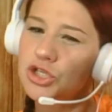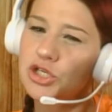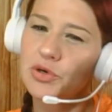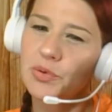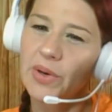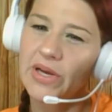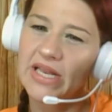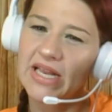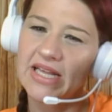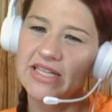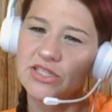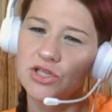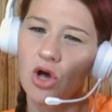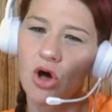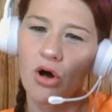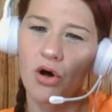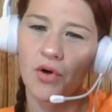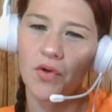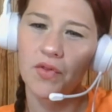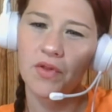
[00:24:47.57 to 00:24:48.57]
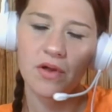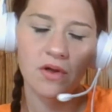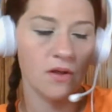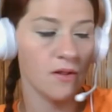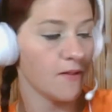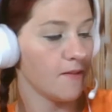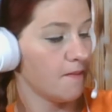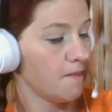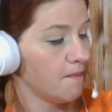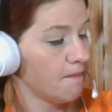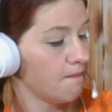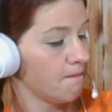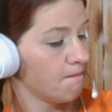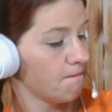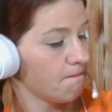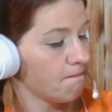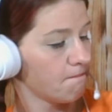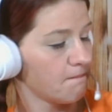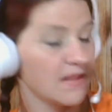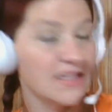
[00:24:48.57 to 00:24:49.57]
what it's called?
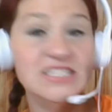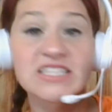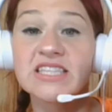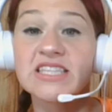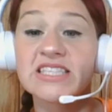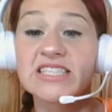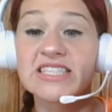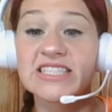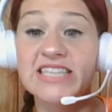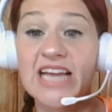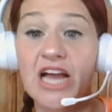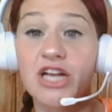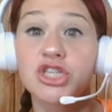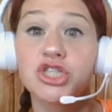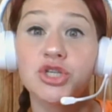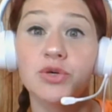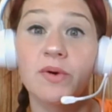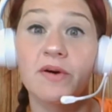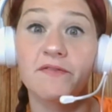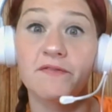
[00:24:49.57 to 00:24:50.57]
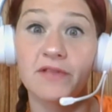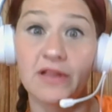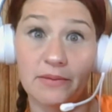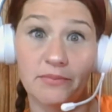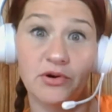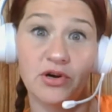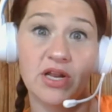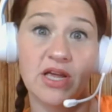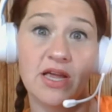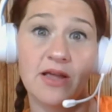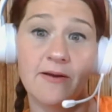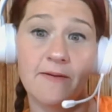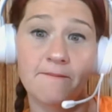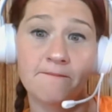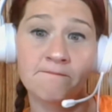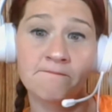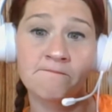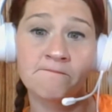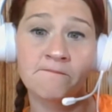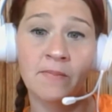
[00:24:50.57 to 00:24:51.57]
It's the Statue of Liberty.
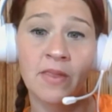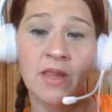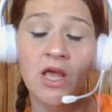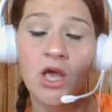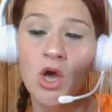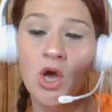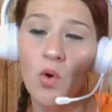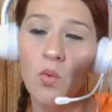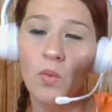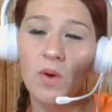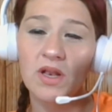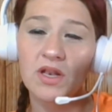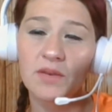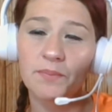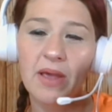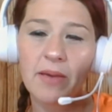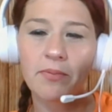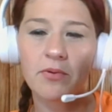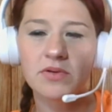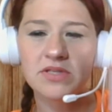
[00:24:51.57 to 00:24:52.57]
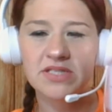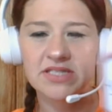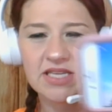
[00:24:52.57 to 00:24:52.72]
When people see